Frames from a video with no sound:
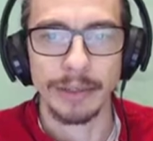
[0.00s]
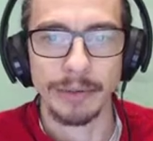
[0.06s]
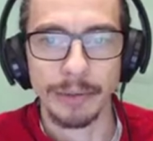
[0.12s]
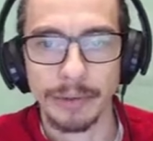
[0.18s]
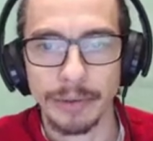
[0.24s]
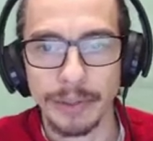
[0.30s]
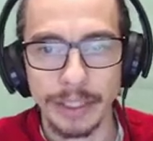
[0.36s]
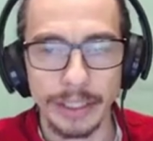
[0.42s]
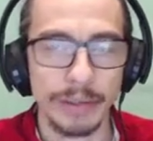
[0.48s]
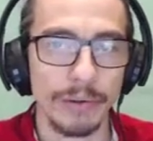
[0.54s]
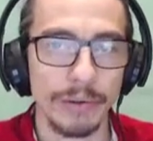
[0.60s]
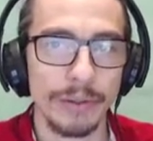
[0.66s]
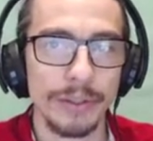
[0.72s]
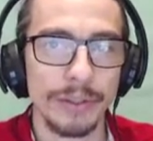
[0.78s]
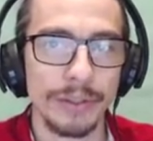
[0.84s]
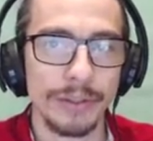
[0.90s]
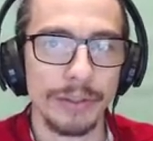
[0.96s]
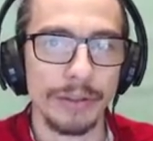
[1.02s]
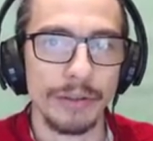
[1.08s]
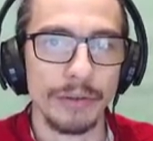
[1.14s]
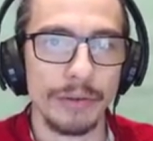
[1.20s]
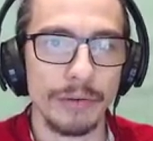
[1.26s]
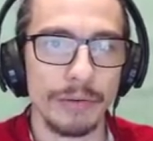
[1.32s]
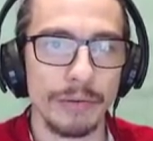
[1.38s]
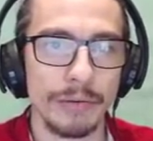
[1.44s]
would be really cool
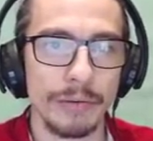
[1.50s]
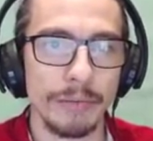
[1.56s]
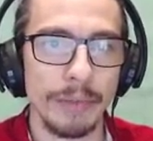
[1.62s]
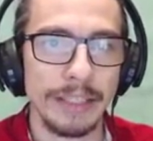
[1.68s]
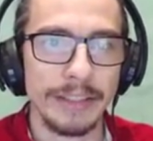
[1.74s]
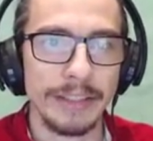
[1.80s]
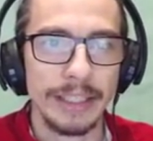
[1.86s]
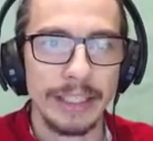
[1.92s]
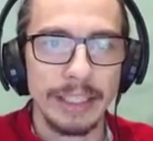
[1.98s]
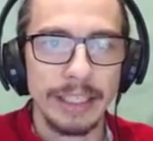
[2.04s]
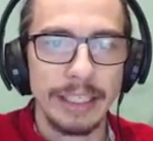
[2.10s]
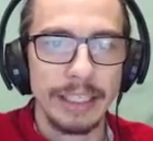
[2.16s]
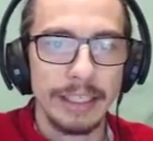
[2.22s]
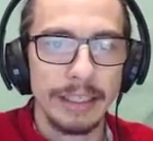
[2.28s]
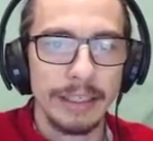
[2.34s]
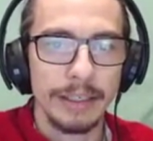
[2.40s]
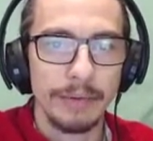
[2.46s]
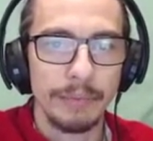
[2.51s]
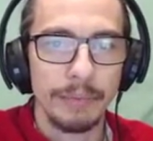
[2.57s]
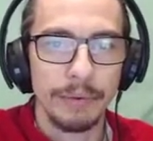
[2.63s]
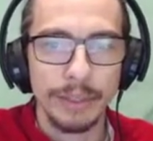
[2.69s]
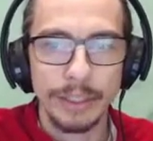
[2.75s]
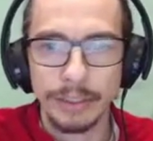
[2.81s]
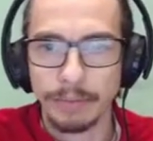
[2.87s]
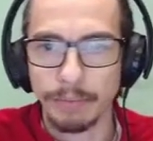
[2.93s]
to basically
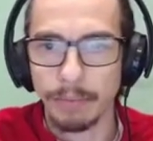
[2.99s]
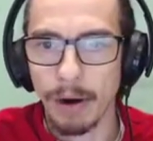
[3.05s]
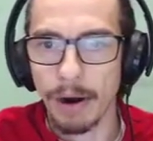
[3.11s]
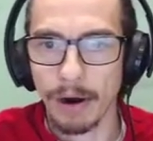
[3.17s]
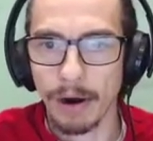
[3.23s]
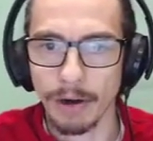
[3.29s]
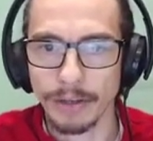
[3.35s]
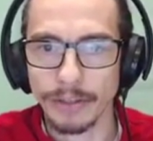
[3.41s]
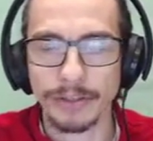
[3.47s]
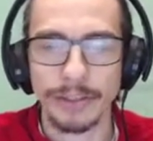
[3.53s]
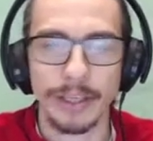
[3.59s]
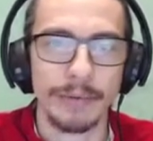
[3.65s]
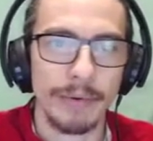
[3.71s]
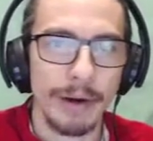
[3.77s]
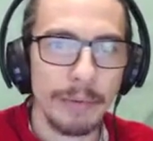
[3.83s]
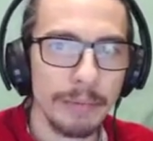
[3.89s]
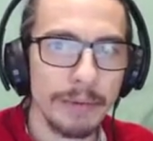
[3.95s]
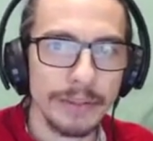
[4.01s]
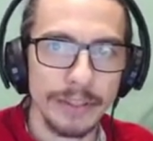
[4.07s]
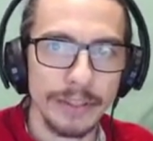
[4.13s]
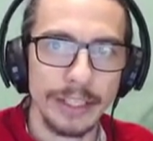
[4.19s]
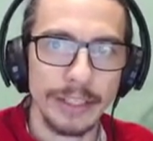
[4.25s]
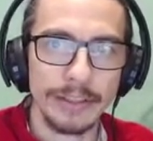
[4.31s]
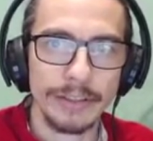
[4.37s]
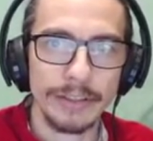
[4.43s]
put bars that
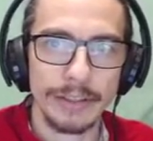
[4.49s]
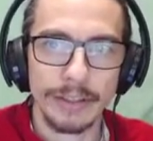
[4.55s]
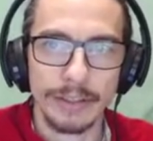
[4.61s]
represent